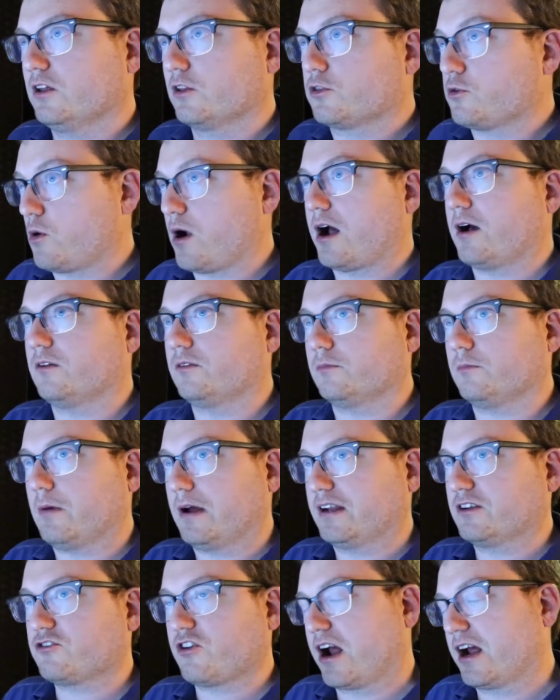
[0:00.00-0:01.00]
throughout
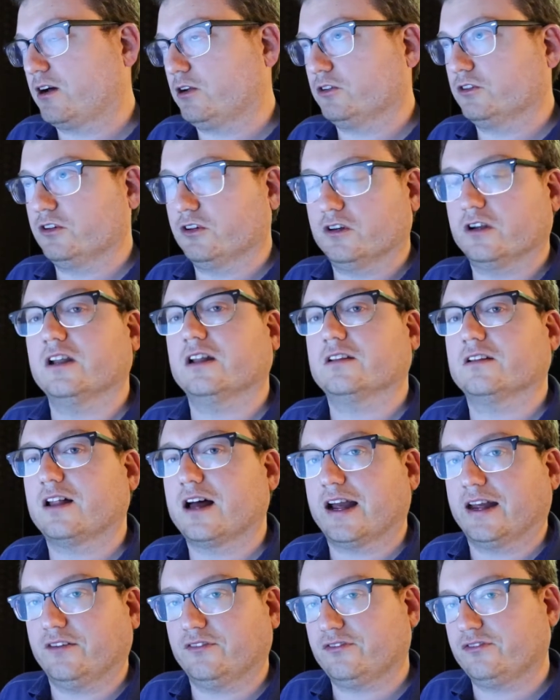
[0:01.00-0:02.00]
my childhood and
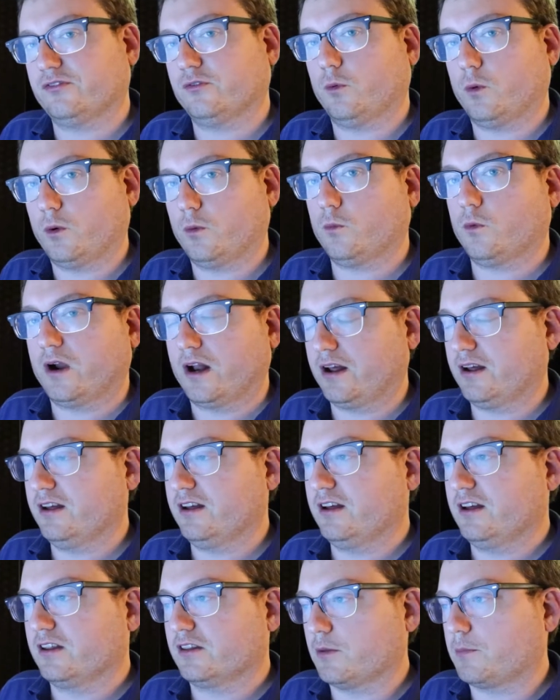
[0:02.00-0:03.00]
life,
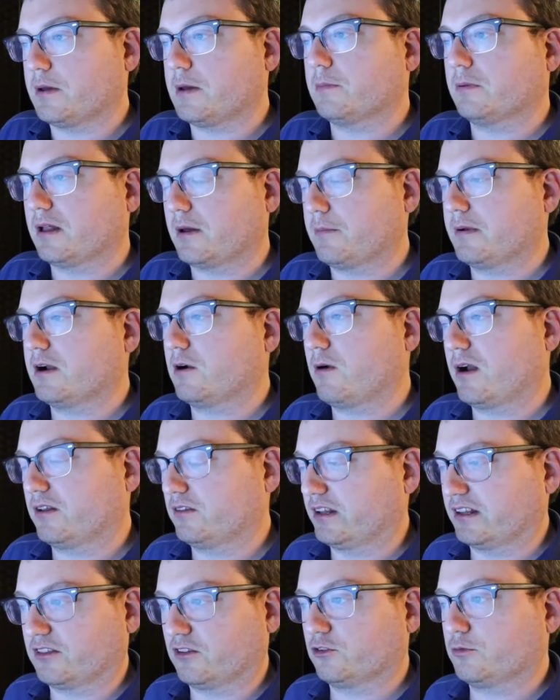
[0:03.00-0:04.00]
the people I've been
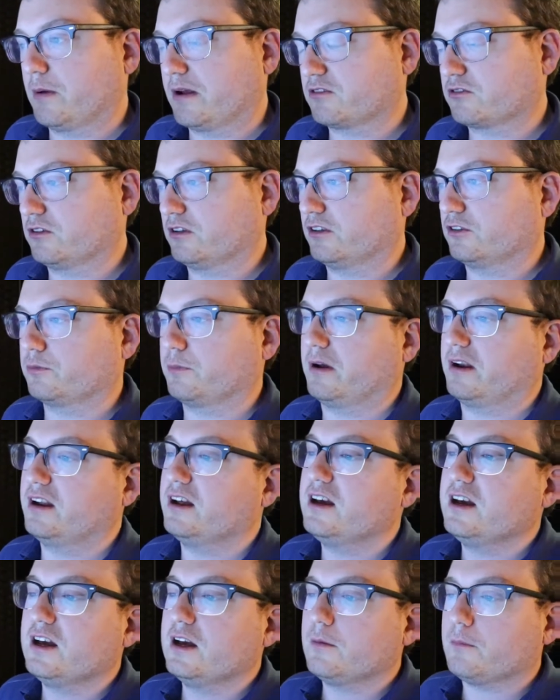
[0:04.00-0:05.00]
around, like the specialists, but
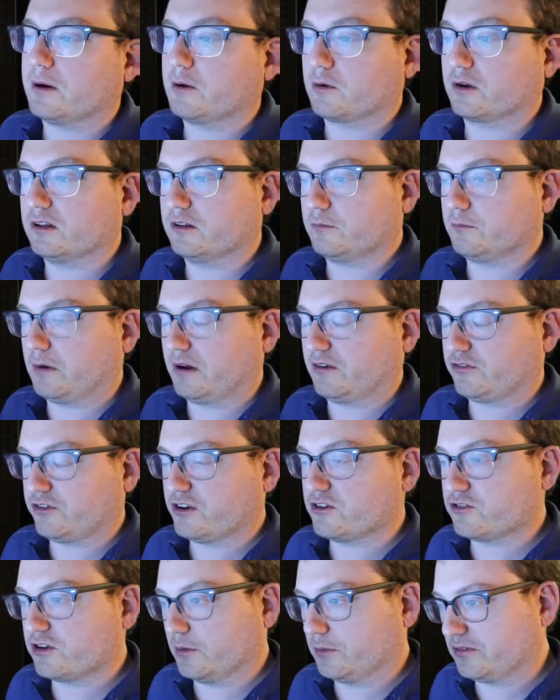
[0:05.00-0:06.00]
my
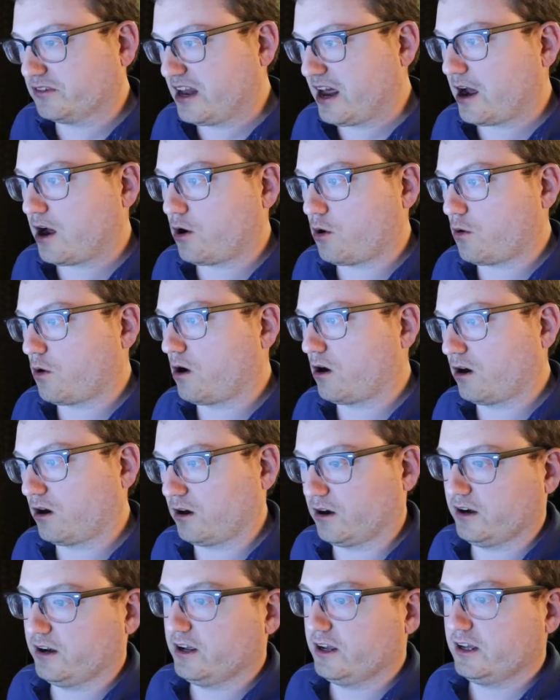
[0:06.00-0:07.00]
friendships now
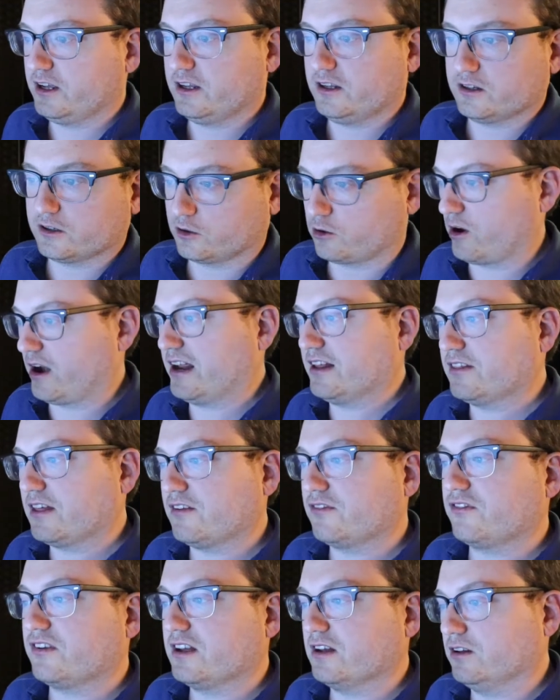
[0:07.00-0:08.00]
are great.
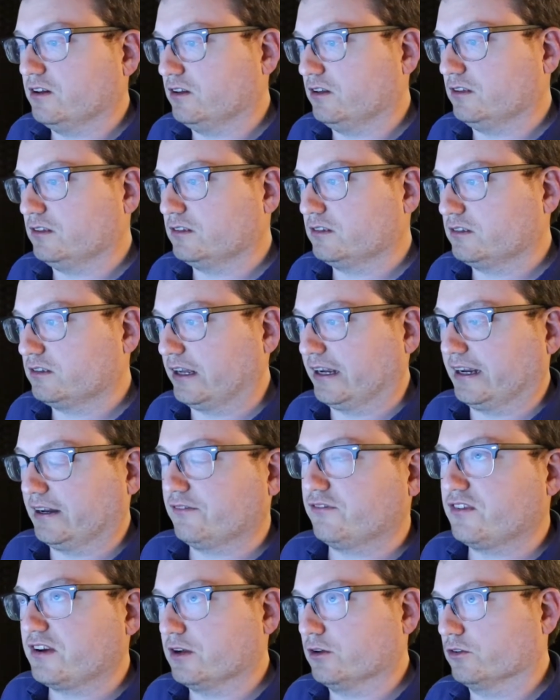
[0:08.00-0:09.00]
They feel like
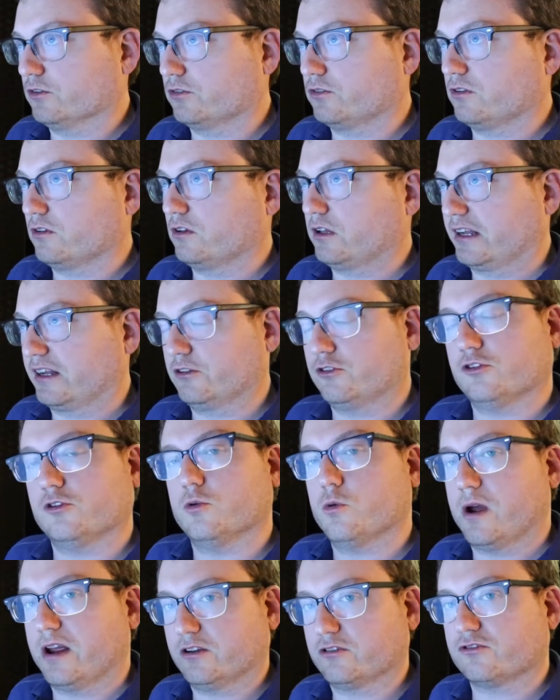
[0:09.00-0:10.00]
it feels like a
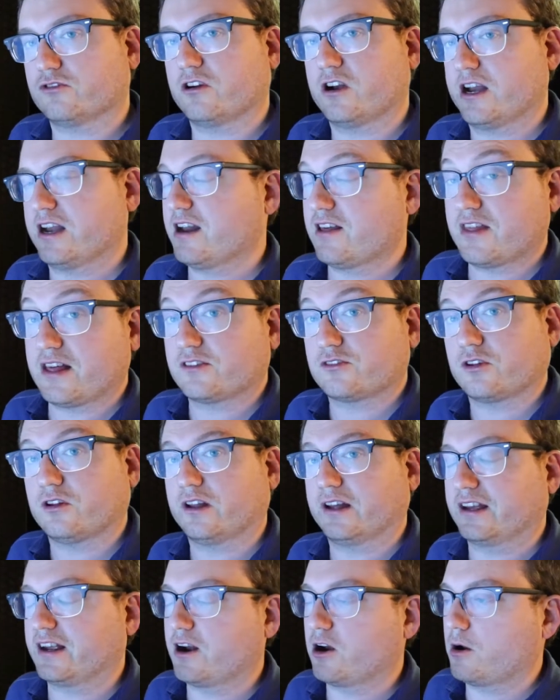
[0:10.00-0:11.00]
two-way street, and that's all
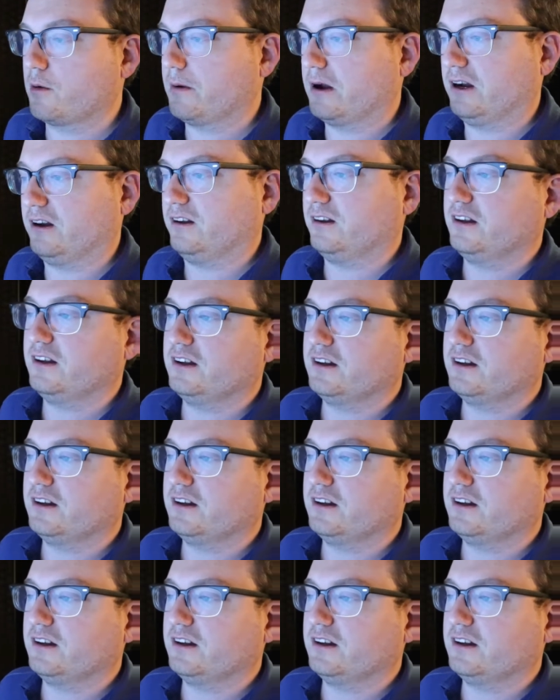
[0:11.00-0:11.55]
I care about.